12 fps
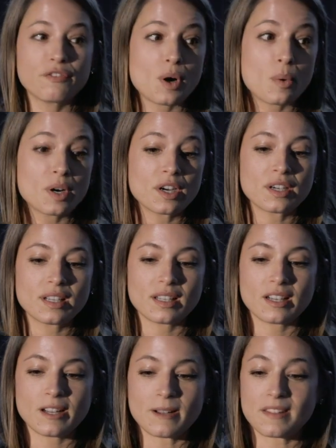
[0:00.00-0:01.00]
forward
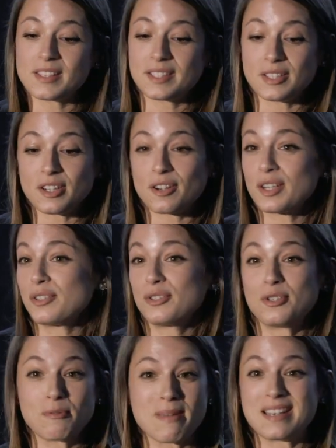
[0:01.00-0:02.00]
this year is
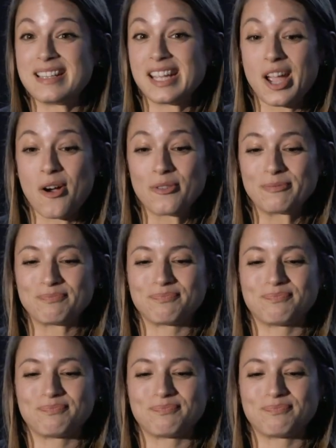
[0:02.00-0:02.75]
too many to count.